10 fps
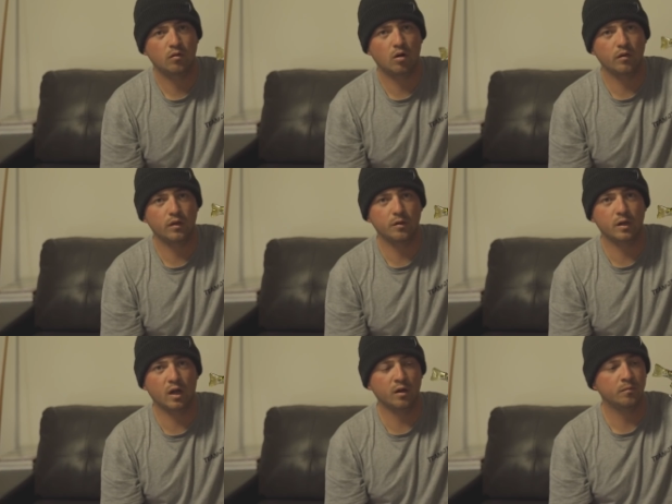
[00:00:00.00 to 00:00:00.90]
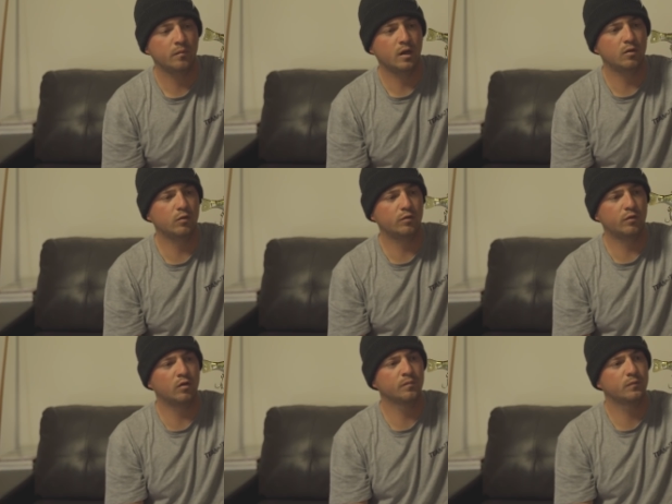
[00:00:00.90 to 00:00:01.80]
Right, there we go. Our hooks
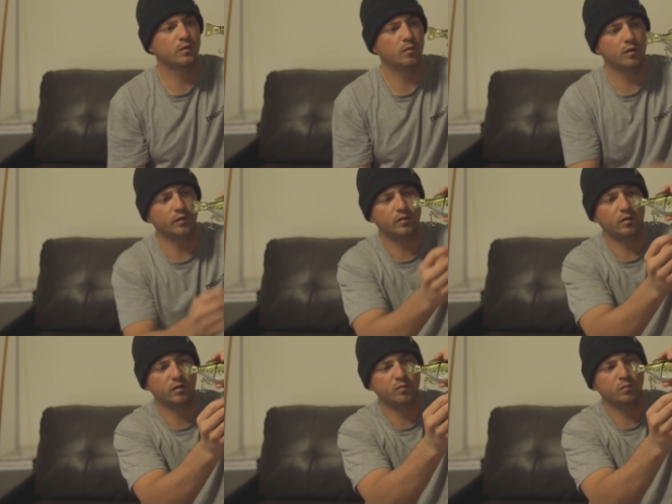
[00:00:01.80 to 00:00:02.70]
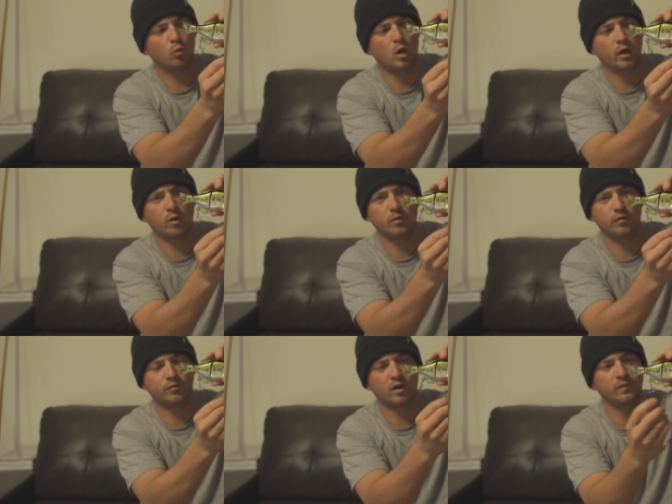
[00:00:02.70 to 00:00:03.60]
are on. So we've got the size 10 at
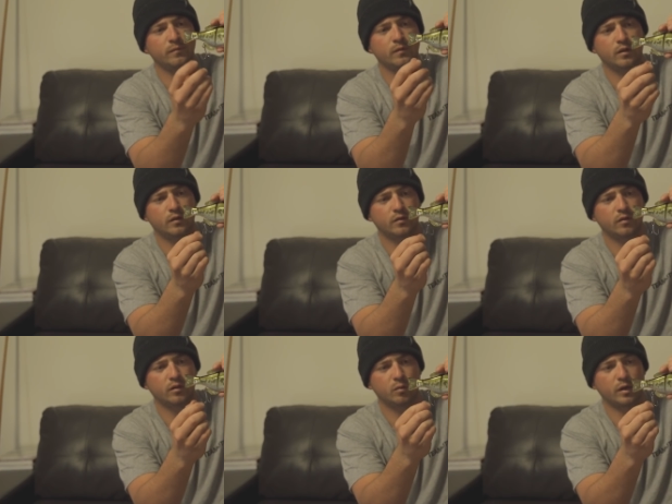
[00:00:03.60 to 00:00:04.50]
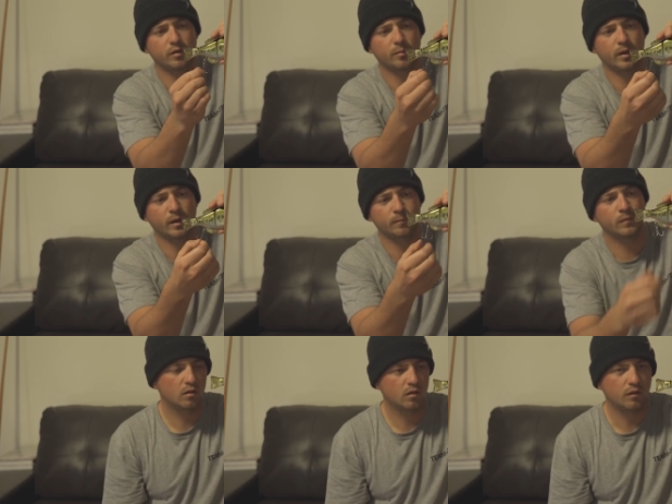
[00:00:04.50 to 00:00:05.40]
the front and the size 1 at the
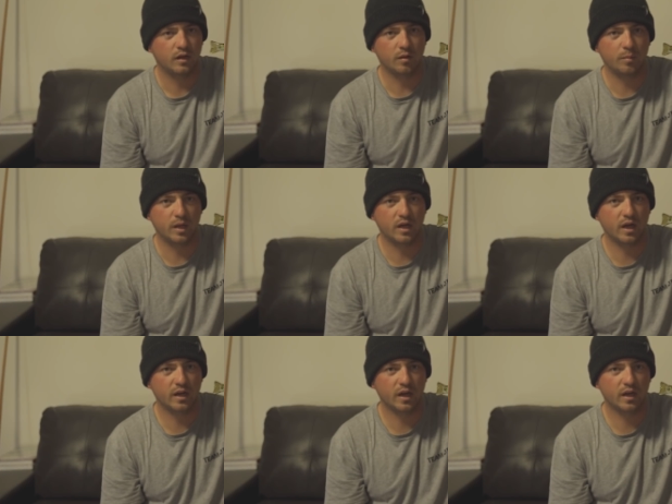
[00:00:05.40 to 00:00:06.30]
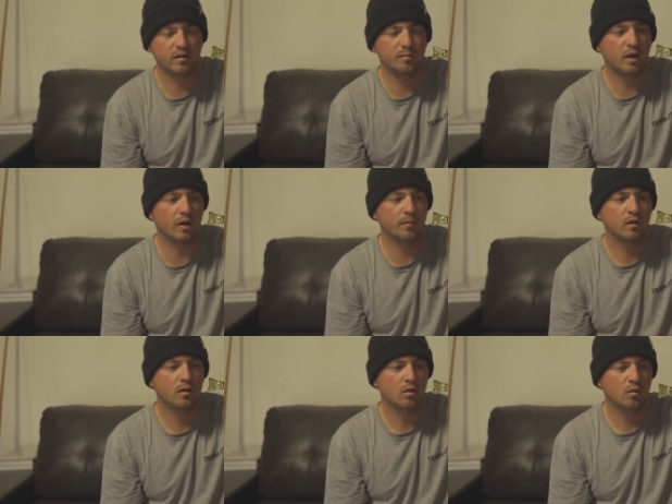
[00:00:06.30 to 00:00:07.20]
back. They're the BKKs,
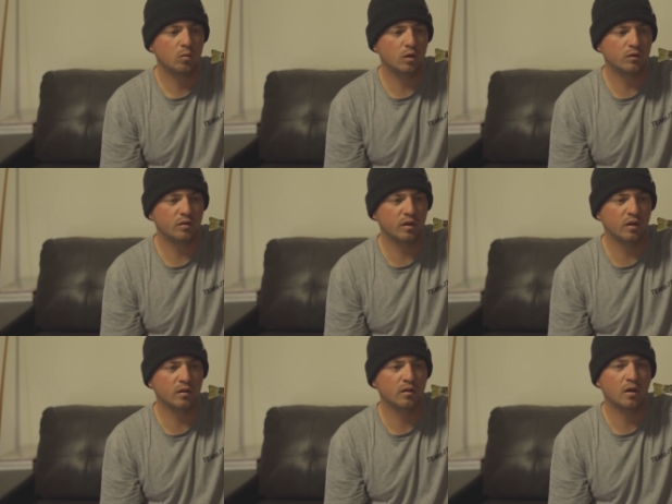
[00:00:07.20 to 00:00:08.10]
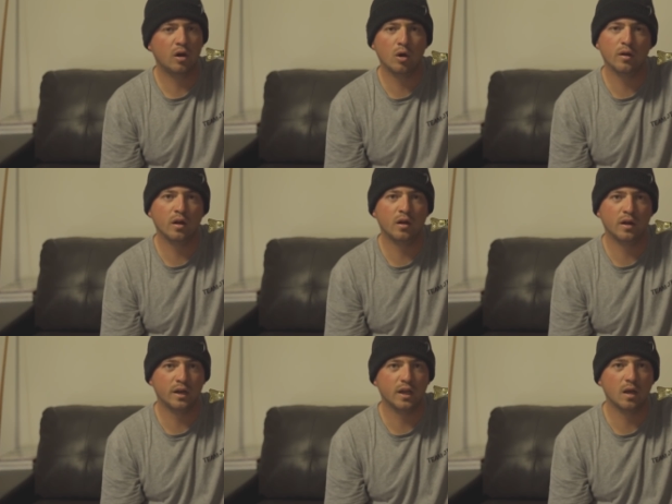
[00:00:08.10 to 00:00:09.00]
but Wilson,
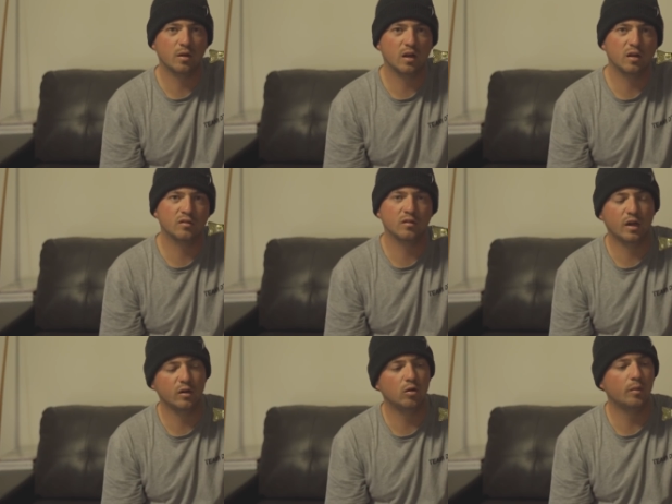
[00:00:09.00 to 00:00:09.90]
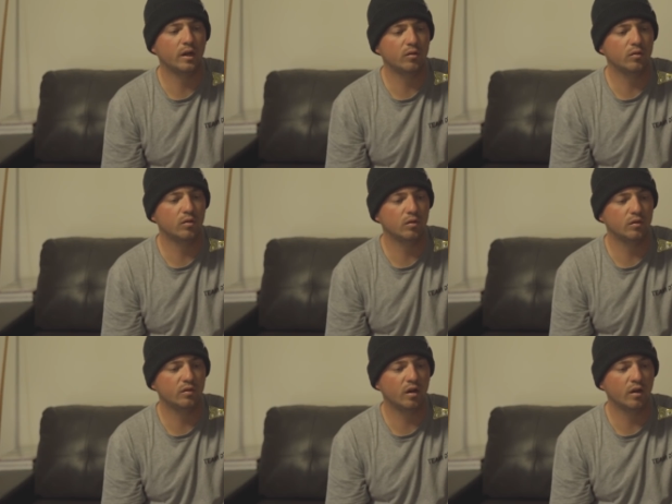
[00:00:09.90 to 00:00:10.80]
Owner and Gamakatsu, they all make good
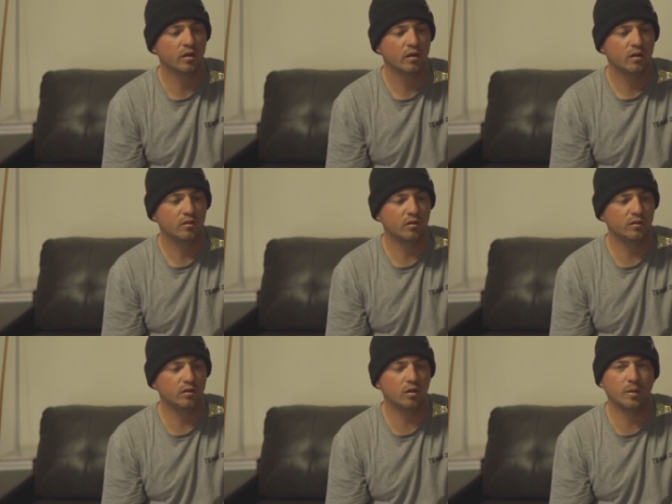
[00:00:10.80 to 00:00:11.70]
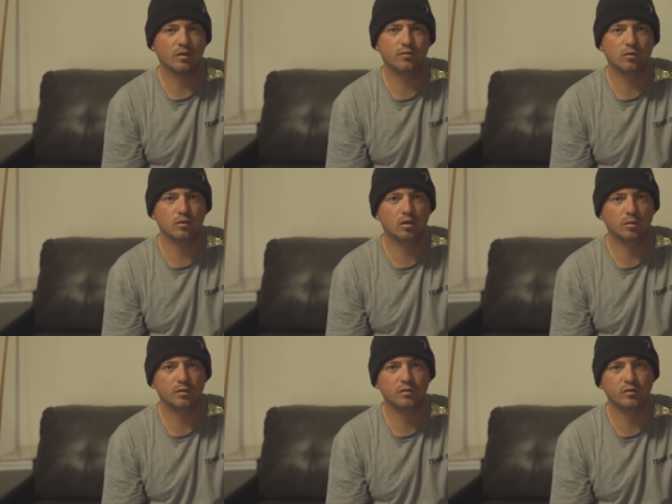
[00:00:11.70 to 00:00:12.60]
hooks. So as long as you've got about 4
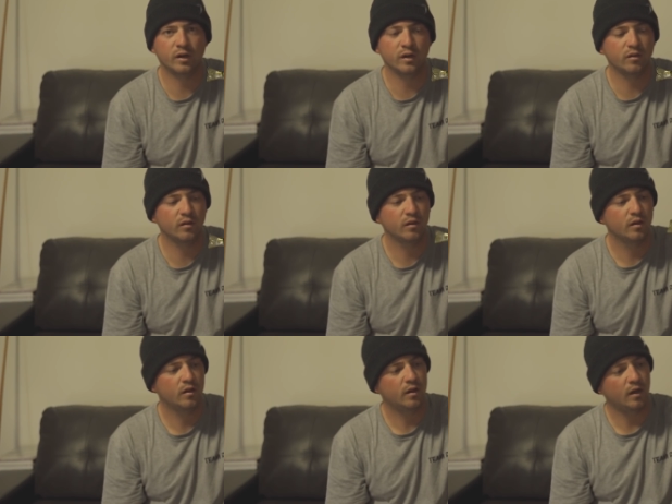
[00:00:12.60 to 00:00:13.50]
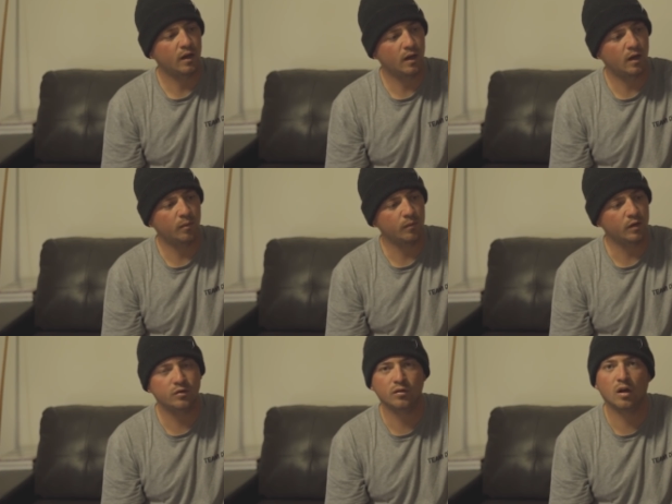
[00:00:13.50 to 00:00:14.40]
times strength,
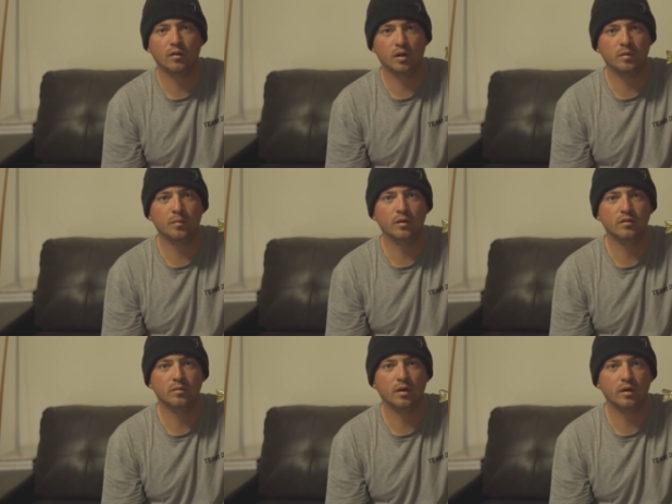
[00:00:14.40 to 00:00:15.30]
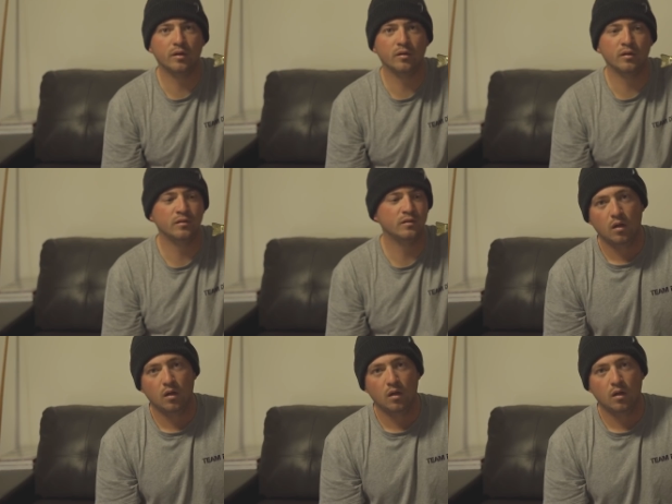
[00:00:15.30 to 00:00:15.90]
it should hold up to most of the Murray Cod.